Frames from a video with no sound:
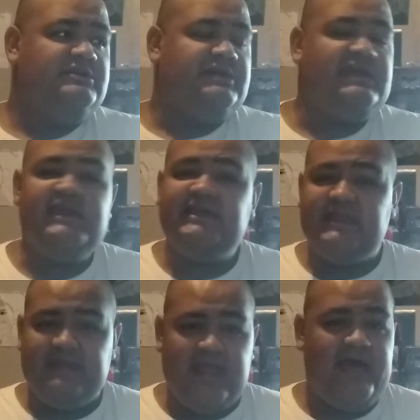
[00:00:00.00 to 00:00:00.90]
He
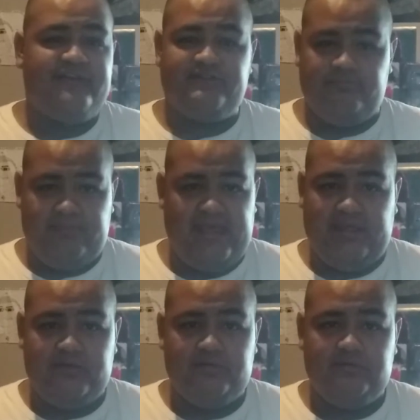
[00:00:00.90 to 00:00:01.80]
cannot
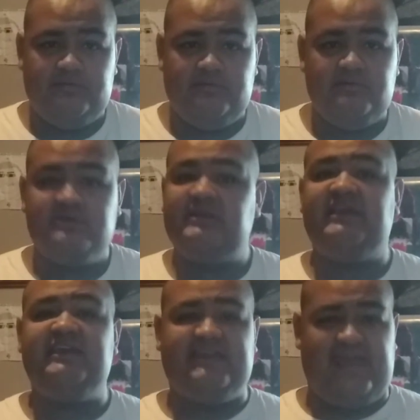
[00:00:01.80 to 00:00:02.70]
debate.
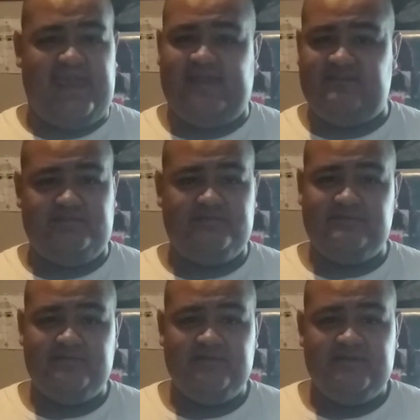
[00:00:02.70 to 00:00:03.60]
He can't.
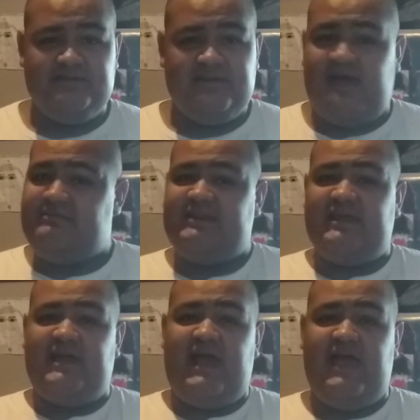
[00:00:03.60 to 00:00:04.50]
I
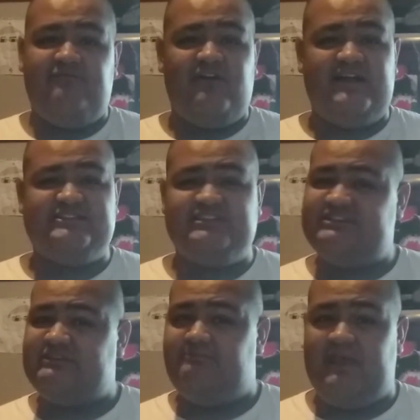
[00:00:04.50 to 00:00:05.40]
mean, I've watched
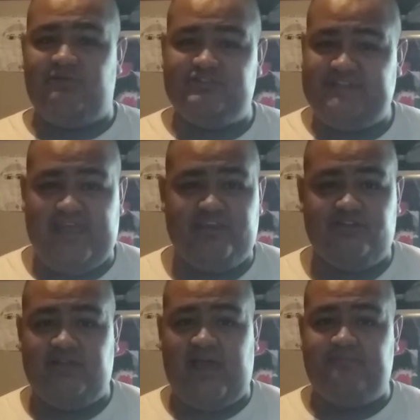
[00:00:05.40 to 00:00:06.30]
his debate with
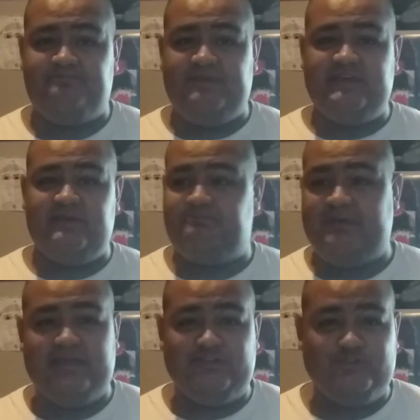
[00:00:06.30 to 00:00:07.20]
Daniel
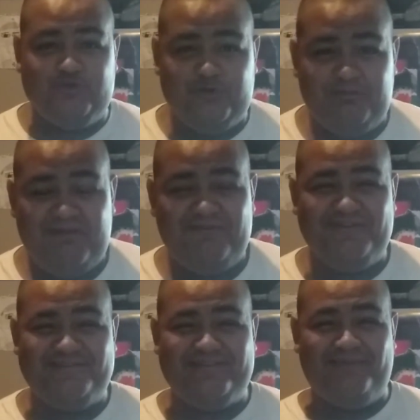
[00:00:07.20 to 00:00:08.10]
Pikachu or
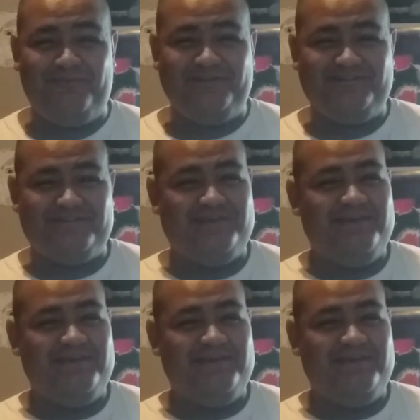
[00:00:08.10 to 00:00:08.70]
whatever his name was.